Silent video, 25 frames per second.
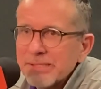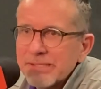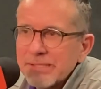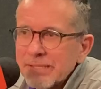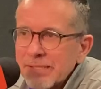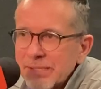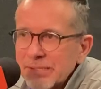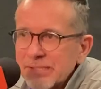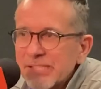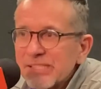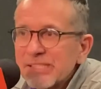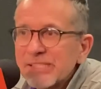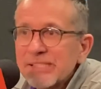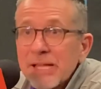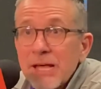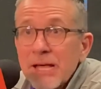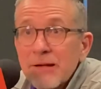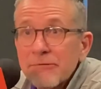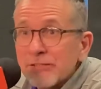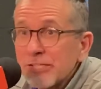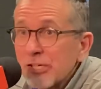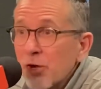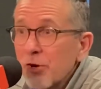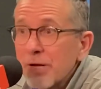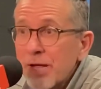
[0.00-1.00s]
Again, mm-hmm.
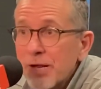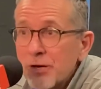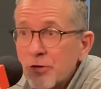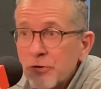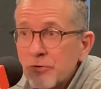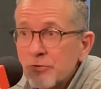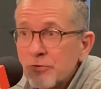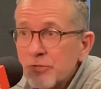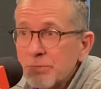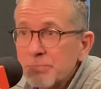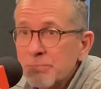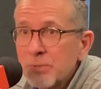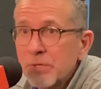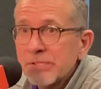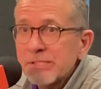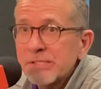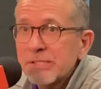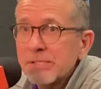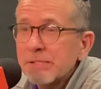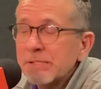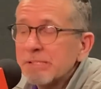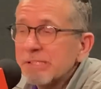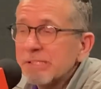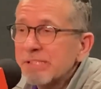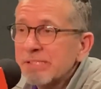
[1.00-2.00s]
Steph's our energy
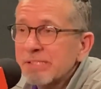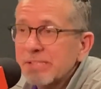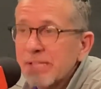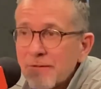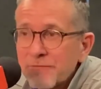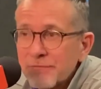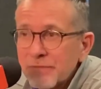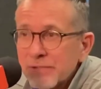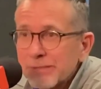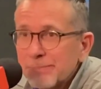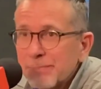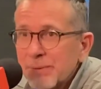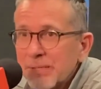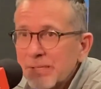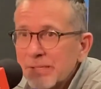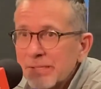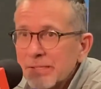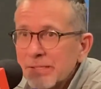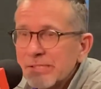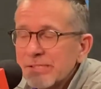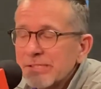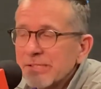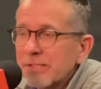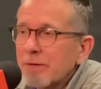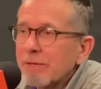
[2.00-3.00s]
person. Steph has been in
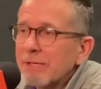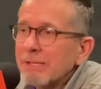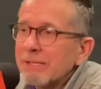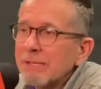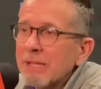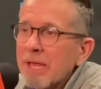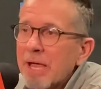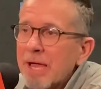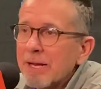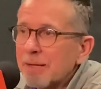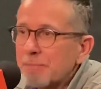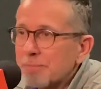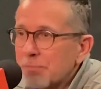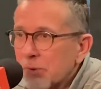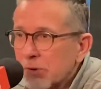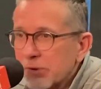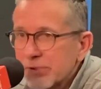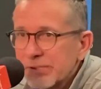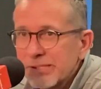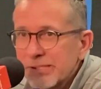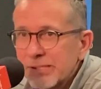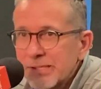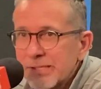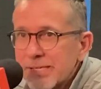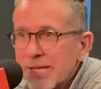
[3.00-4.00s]
the starting lineup. All of
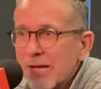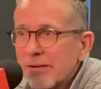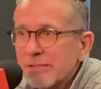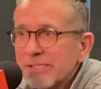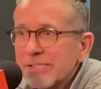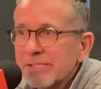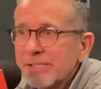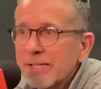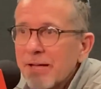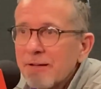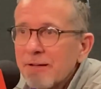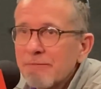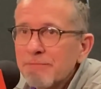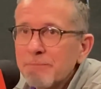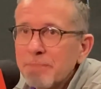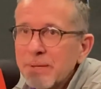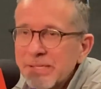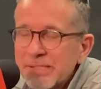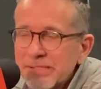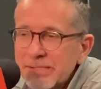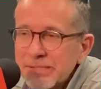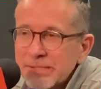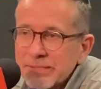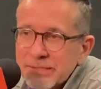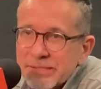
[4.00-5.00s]
a sudden now Steph
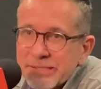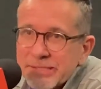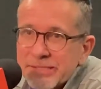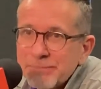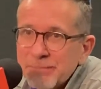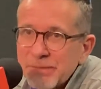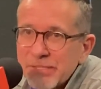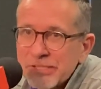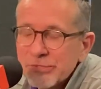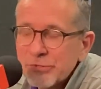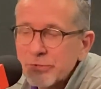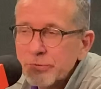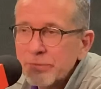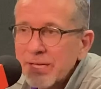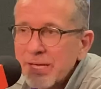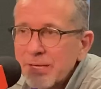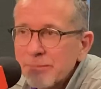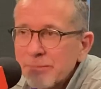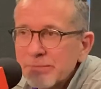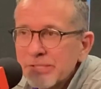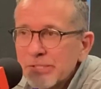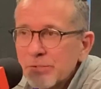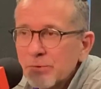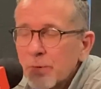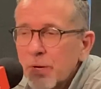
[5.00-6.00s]
basically has missed two
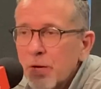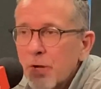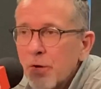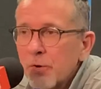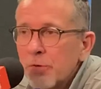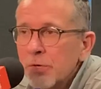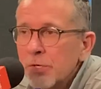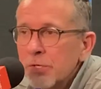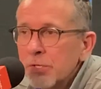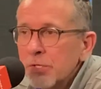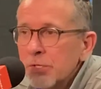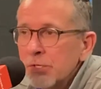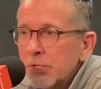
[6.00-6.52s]
games in a row.